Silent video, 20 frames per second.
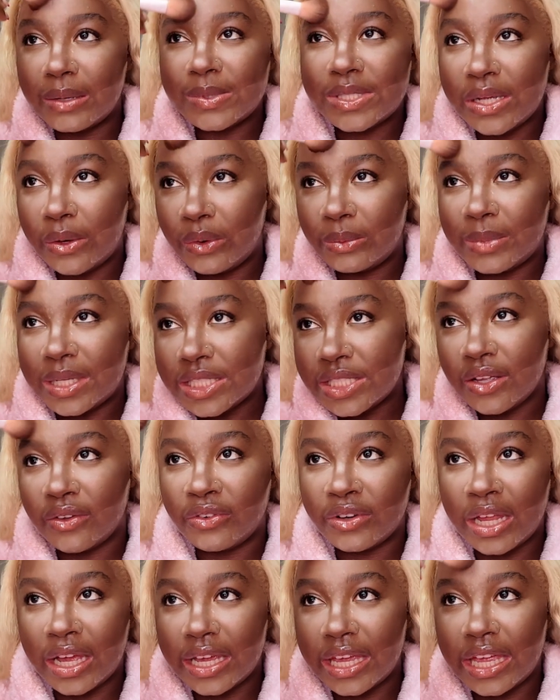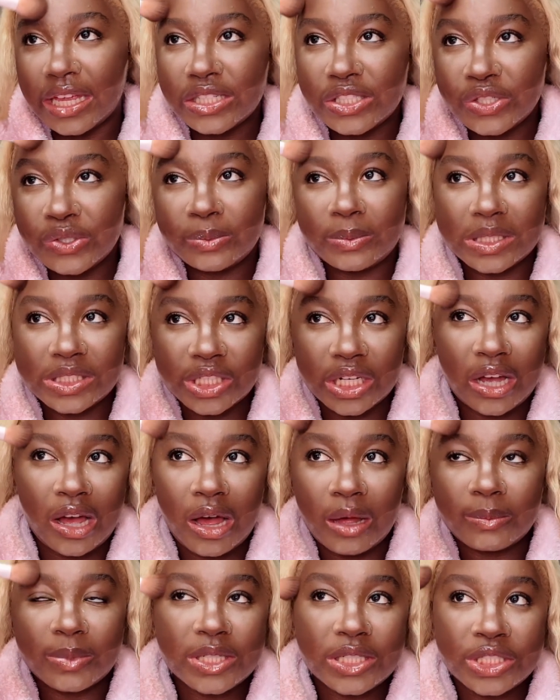upset with myself for not getting too much
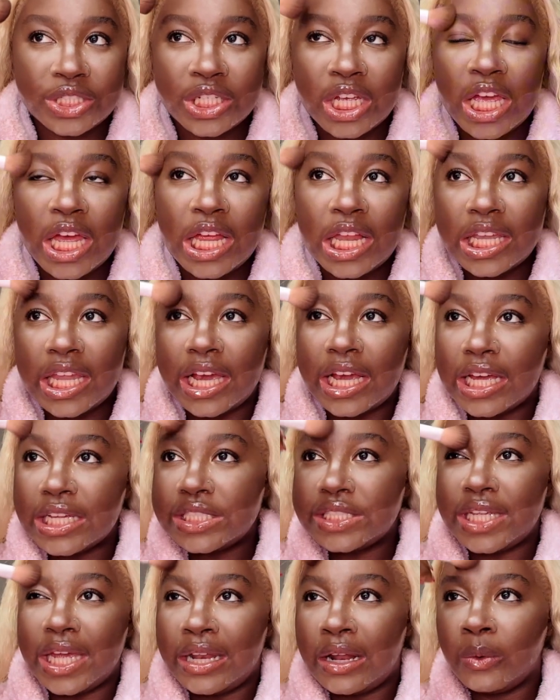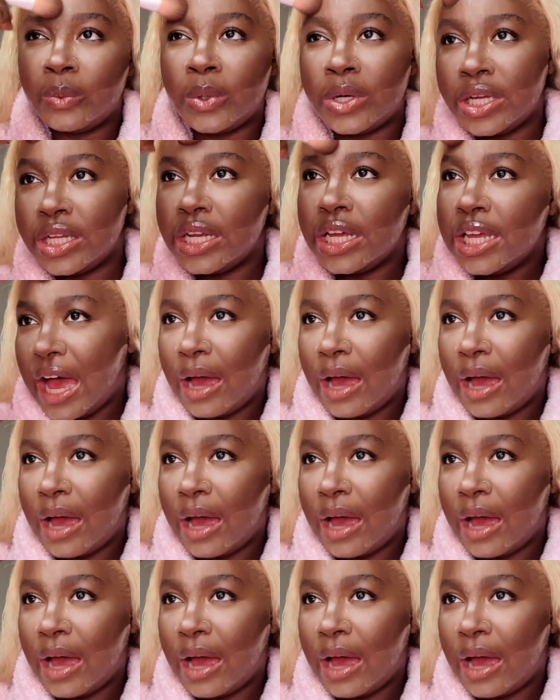accomplished like I said I would.